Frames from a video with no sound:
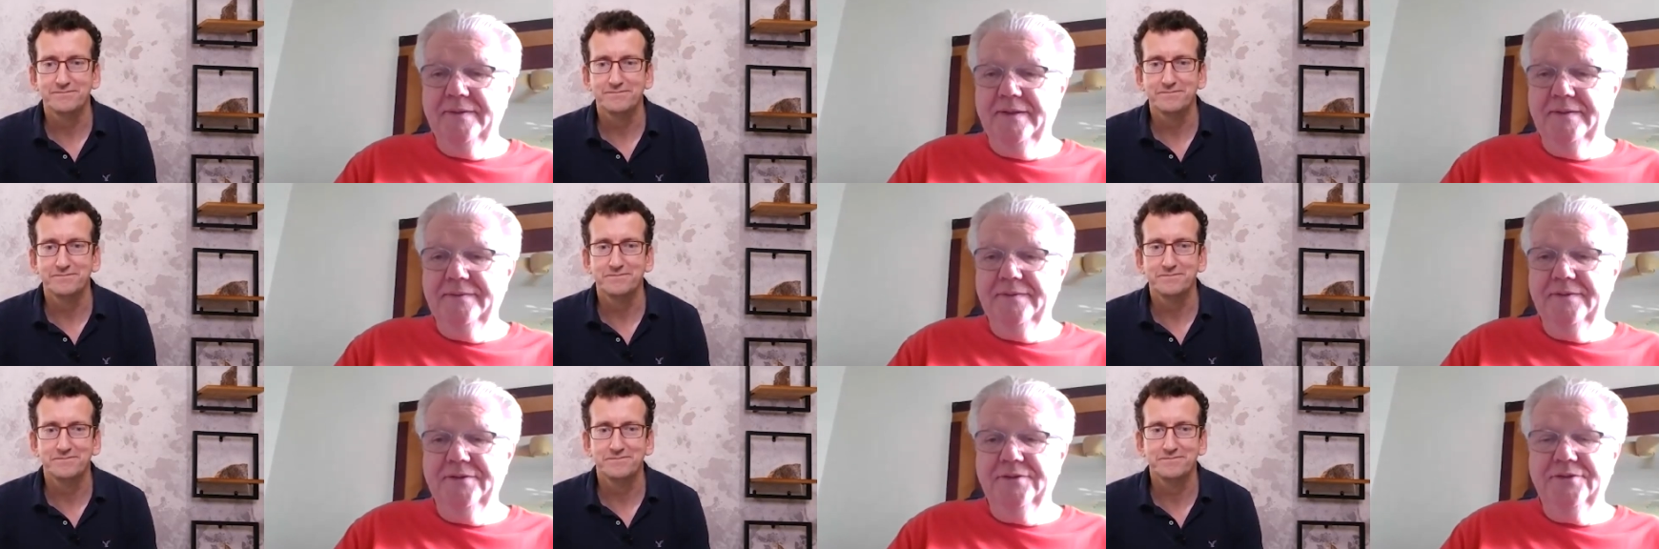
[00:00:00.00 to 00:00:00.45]

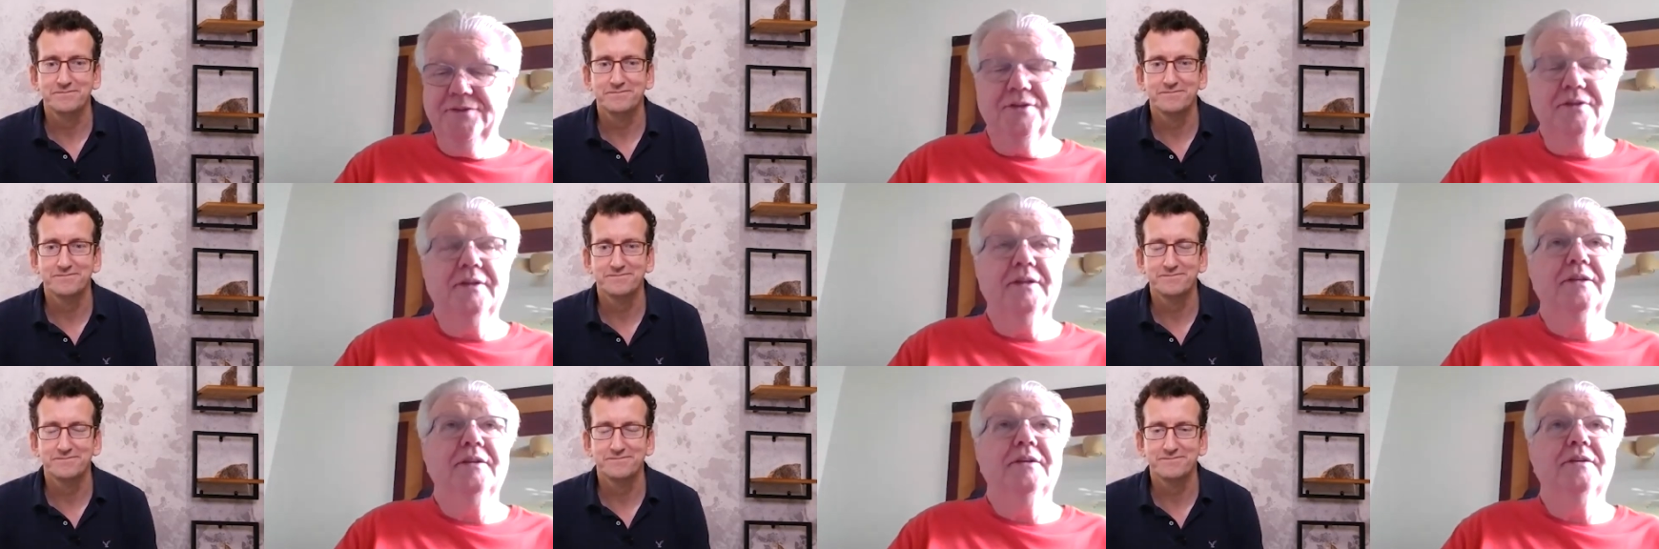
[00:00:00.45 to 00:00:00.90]
Speaker 1: Uh, they're
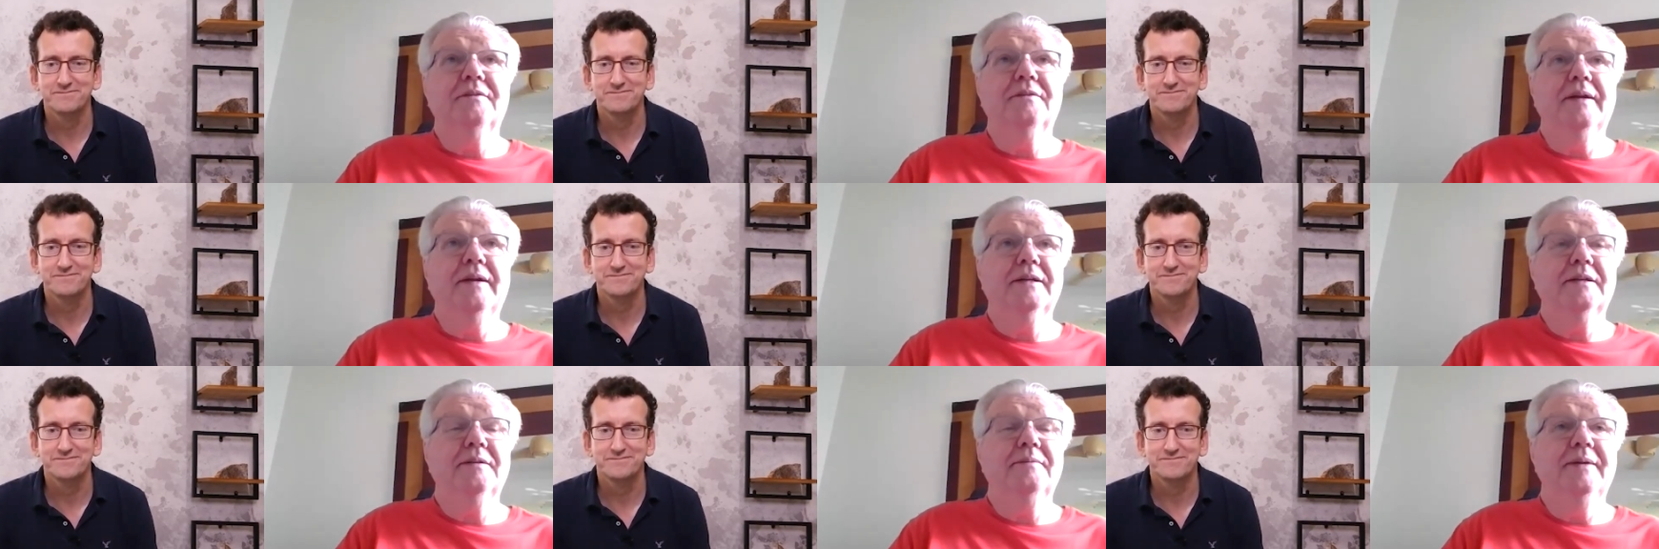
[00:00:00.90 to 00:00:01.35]
certainly going to
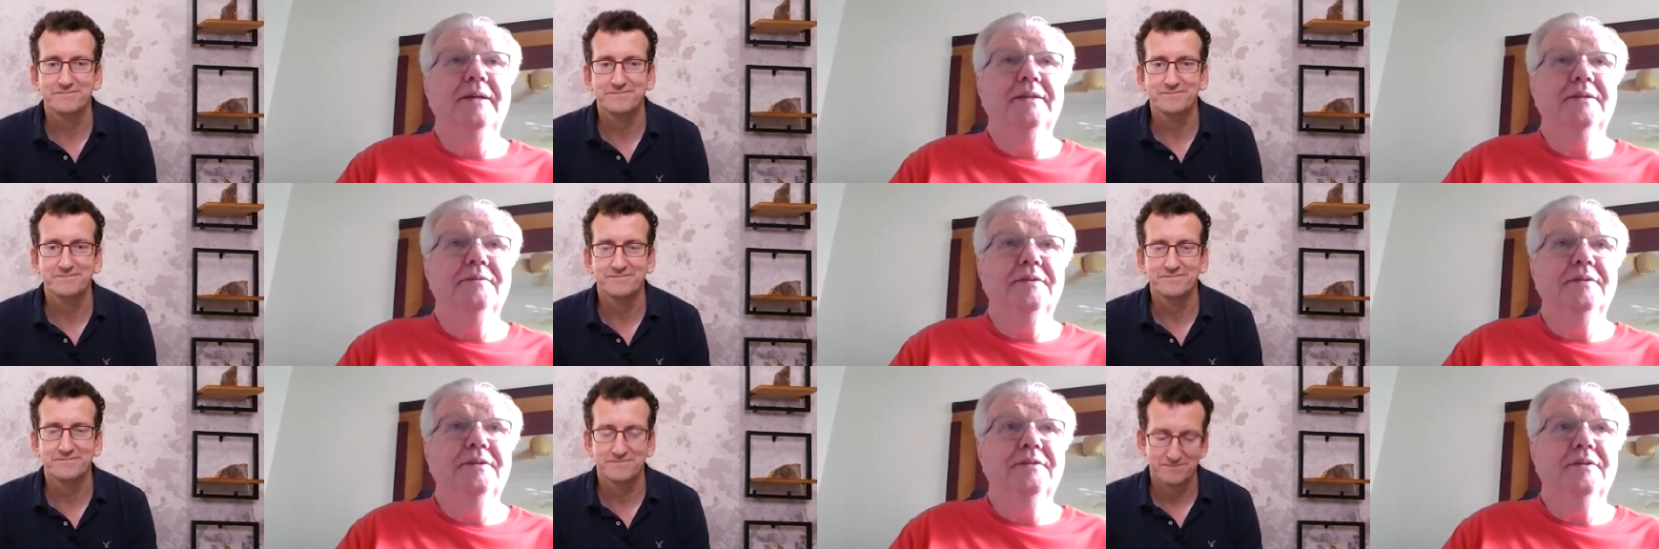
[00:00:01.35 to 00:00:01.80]

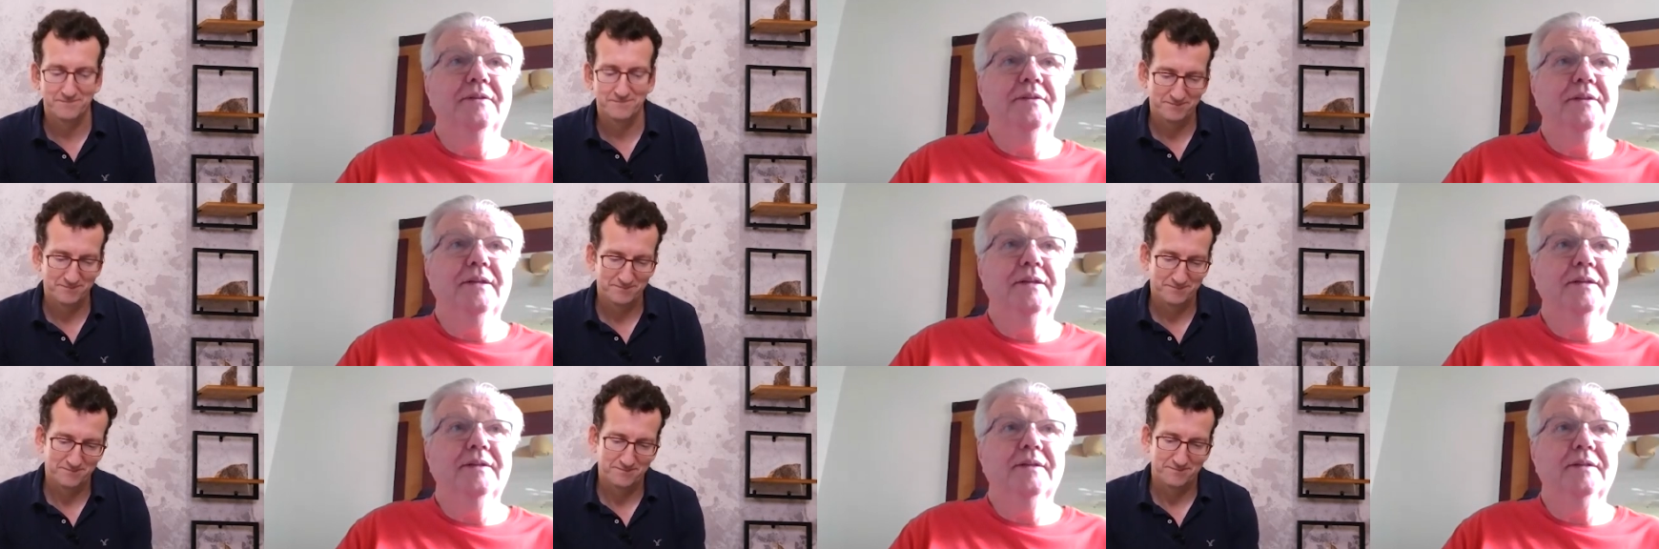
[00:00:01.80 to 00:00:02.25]
recommend that we
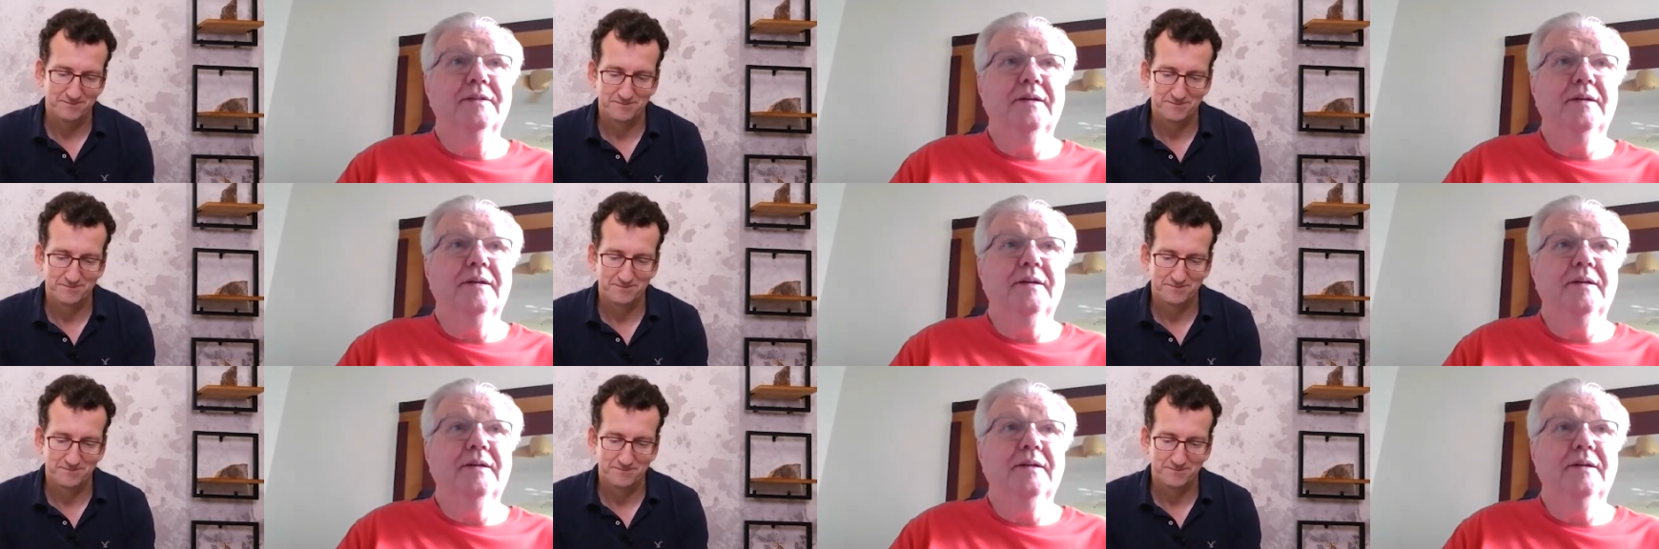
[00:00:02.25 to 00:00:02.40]
drill a, a,